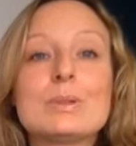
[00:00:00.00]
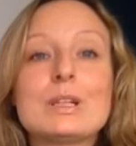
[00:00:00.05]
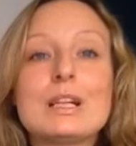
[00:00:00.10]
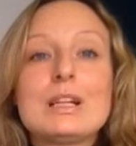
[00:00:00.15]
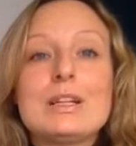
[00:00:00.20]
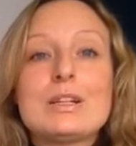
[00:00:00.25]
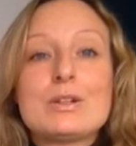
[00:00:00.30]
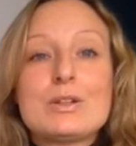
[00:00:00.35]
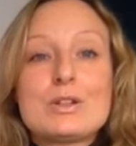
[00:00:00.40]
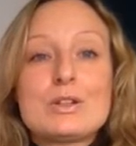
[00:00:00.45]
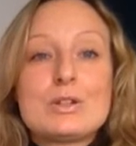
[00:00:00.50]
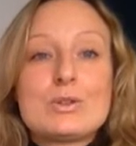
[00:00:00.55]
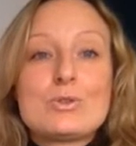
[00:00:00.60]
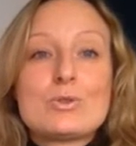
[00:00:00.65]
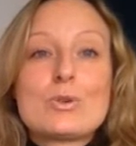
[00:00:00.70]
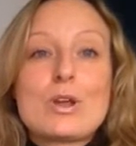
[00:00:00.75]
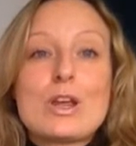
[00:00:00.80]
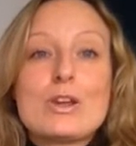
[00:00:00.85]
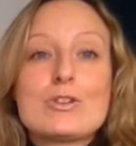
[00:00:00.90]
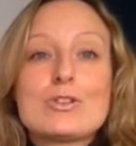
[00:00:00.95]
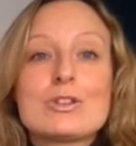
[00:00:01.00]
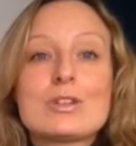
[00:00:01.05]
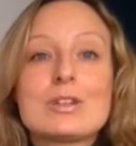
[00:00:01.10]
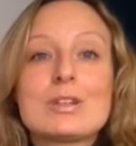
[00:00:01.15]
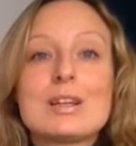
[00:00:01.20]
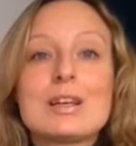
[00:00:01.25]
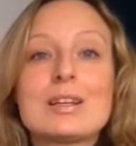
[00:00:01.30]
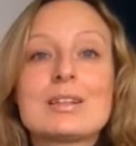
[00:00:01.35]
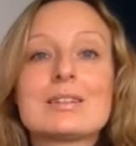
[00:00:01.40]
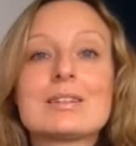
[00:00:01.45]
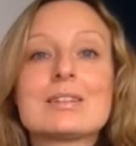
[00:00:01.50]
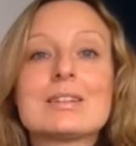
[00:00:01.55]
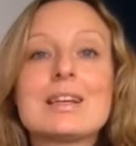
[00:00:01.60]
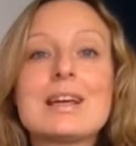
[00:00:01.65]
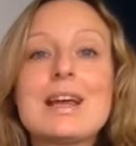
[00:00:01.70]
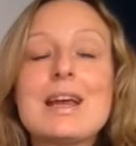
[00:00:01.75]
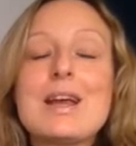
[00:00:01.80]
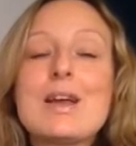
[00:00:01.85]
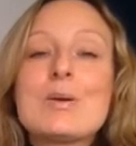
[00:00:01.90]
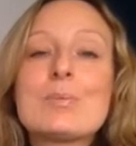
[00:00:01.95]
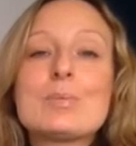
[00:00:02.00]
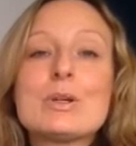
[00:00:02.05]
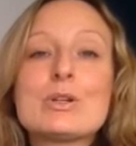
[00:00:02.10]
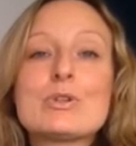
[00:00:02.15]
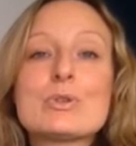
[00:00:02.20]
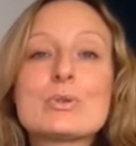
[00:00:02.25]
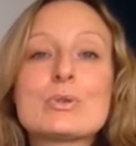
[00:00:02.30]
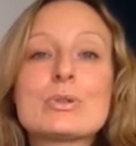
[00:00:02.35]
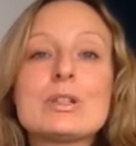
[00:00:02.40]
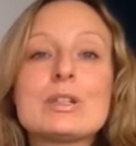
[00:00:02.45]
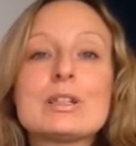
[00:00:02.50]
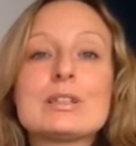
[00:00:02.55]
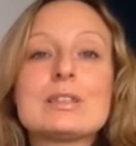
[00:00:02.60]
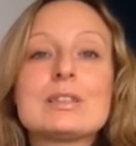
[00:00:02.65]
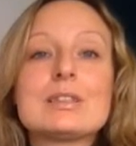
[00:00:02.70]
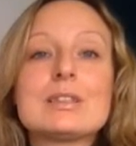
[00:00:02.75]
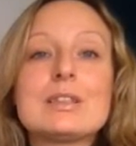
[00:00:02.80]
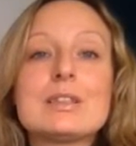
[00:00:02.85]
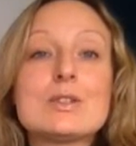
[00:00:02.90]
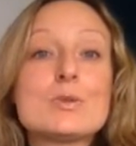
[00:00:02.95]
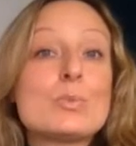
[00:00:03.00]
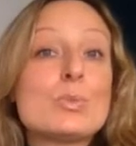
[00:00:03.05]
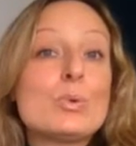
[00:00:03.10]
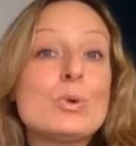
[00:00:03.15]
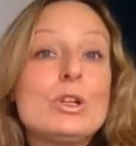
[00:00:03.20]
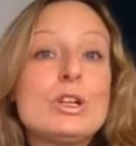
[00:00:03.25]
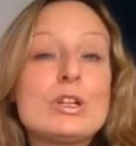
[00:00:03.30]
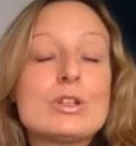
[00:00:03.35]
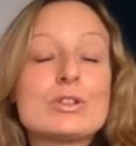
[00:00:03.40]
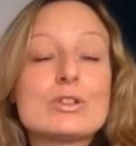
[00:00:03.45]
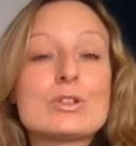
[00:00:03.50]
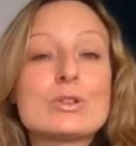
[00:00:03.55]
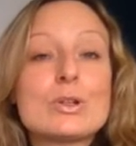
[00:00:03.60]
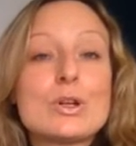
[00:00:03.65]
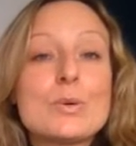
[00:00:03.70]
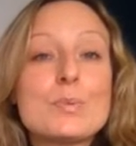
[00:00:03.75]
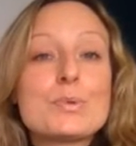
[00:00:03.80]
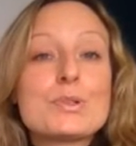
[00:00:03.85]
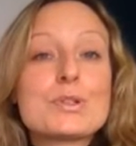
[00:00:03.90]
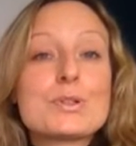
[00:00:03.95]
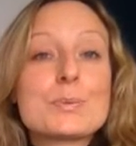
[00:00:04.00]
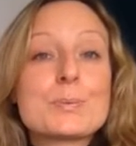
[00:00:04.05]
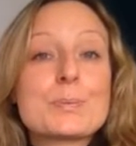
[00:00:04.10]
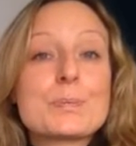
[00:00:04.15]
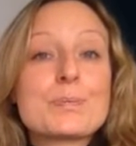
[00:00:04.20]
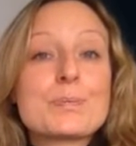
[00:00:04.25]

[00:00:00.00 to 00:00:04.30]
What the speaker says: clear the situation and make sure that this bullying stops.